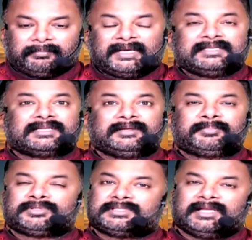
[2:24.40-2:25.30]
basically
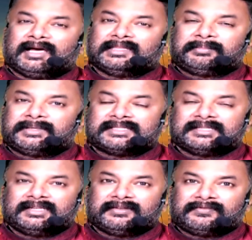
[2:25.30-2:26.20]
puts the other
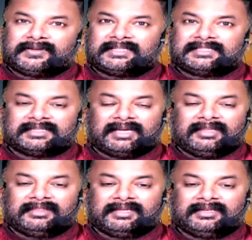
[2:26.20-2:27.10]
person in a fix,
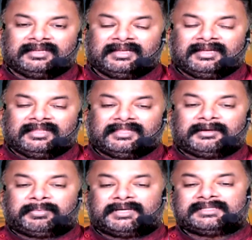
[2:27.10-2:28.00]
and then
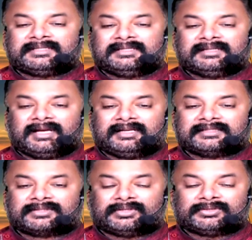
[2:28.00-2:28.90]
that person
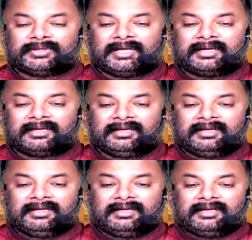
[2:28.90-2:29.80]
has got
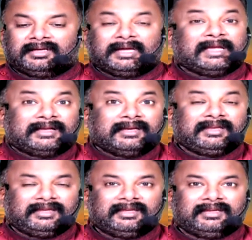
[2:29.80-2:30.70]
to
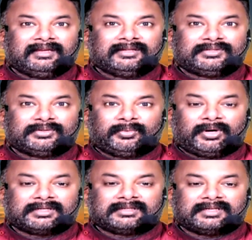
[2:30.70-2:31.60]
agree to
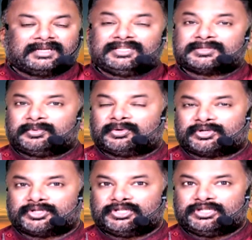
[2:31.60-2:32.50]
what he spoke
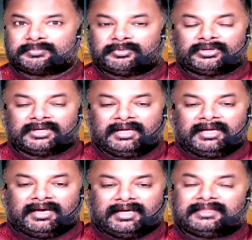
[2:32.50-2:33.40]
or she spoke,
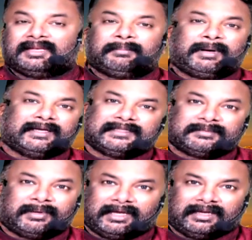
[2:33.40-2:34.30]
and then
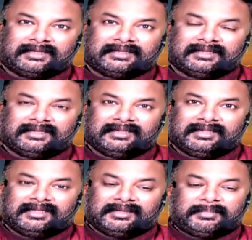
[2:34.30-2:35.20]
abides by it.
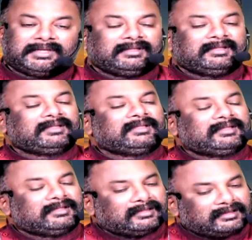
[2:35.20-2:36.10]
But
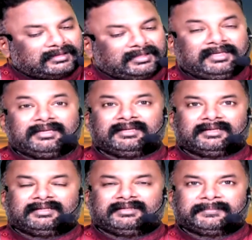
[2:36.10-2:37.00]

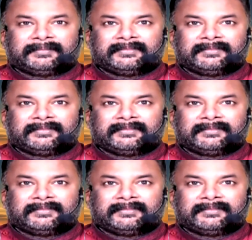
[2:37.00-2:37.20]
here